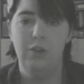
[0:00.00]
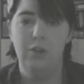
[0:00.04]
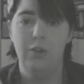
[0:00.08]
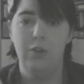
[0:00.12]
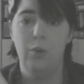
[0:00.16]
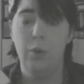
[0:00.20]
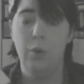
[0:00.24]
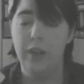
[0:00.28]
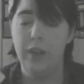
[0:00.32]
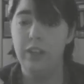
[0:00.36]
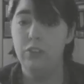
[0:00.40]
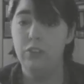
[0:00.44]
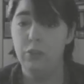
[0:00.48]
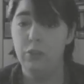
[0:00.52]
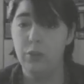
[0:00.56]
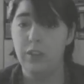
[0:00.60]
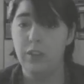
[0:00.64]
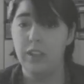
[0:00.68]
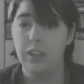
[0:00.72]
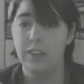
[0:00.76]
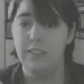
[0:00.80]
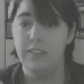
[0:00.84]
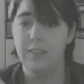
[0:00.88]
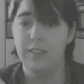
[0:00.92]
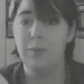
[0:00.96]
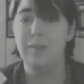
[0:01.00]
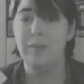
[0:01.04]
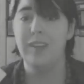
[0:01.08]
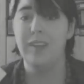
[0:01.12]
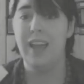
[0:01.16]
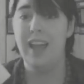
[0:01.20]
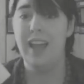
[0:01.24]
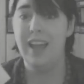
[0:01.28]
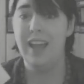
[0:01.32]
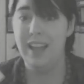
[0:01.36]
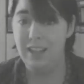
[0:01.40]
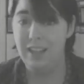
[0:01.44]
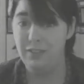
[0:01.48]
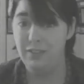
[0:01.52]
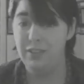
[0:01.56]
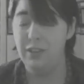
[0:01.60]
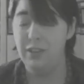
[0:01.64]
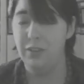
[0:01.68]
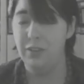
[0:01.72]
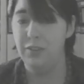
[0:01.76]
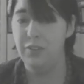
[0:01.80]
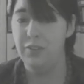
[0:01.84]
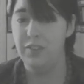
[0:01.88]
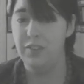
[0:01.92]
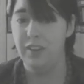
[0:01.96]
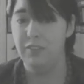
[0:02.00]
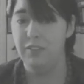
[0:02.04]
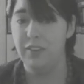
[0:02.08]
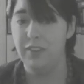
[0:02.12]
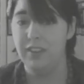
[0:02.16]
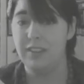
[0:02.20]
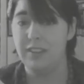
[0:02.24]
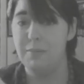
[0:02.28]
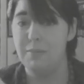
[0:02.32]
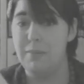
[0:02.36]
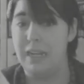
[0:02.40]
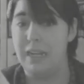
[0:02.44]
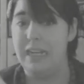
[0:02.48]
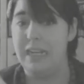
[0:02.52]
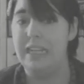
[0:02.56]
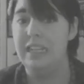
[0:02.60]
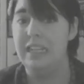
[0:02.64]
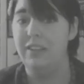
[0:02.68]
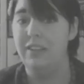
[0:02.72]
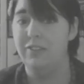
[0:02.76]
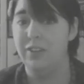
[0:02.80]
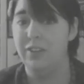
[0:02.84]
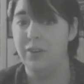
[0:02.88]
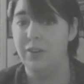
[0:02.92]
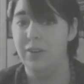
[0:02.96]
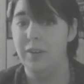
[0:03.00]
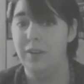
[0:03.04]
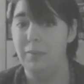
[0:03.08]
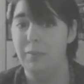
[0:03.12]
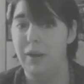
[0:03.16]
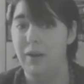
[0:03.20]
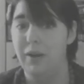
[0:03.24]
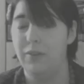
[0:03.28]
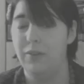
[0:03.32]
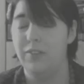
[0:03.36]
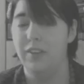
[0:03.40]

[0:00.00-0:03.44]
quite enjoyed it because there was a hell of a lot of stuff I'd completely forgotten about.